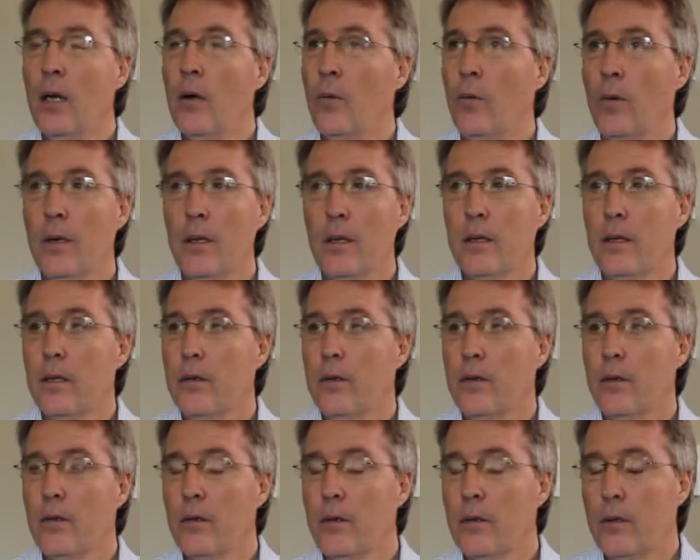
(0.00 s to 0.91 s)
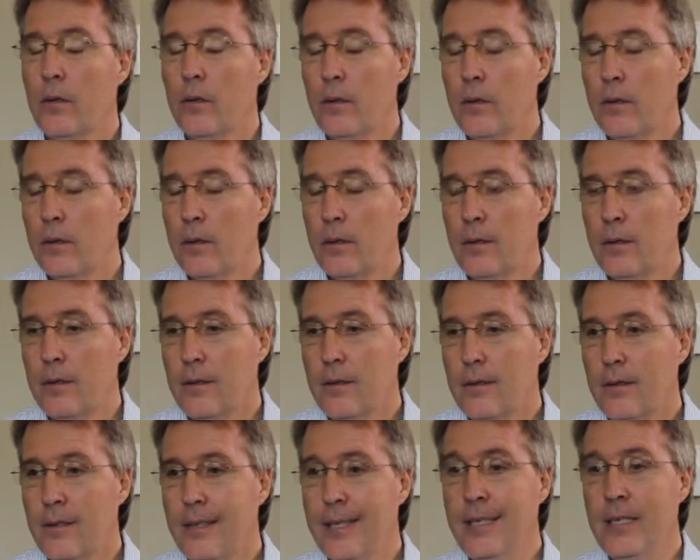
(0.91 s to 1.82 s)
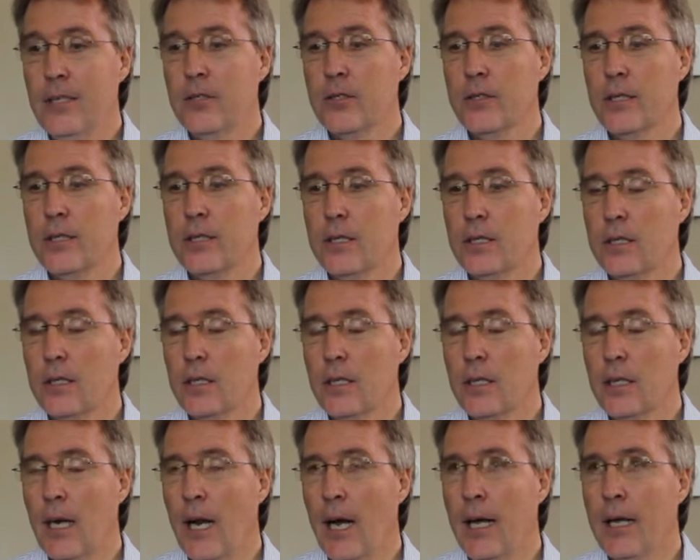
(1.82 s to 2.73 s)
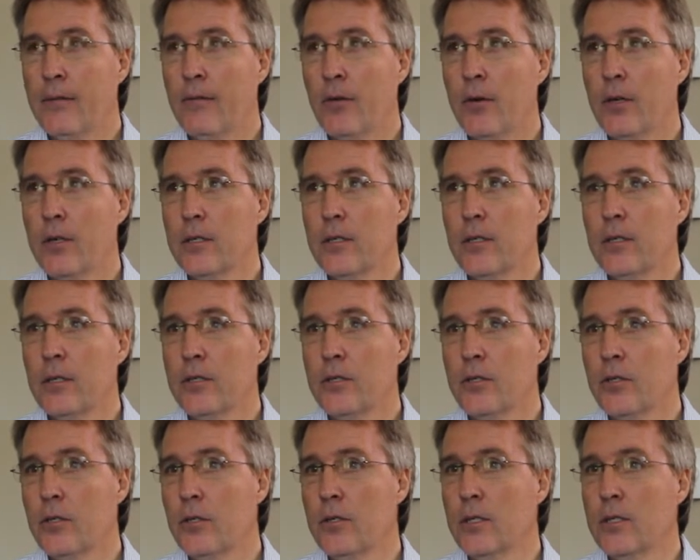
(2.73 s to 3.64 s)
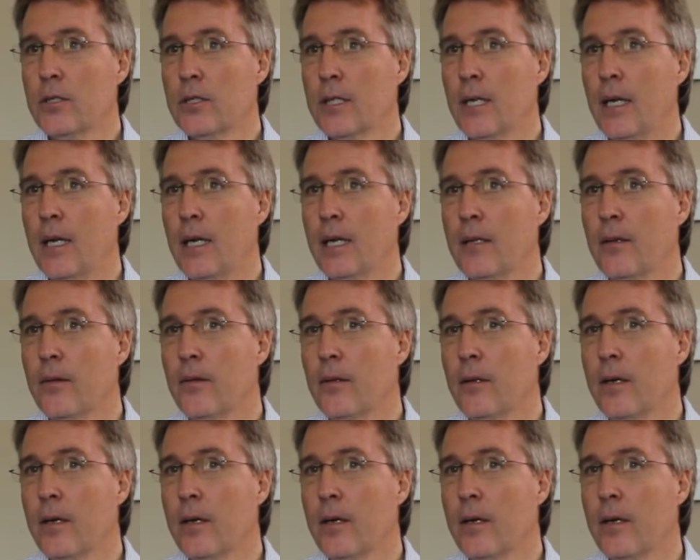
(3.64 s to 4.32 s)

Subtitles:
One of the neatest things that I have heard a student say,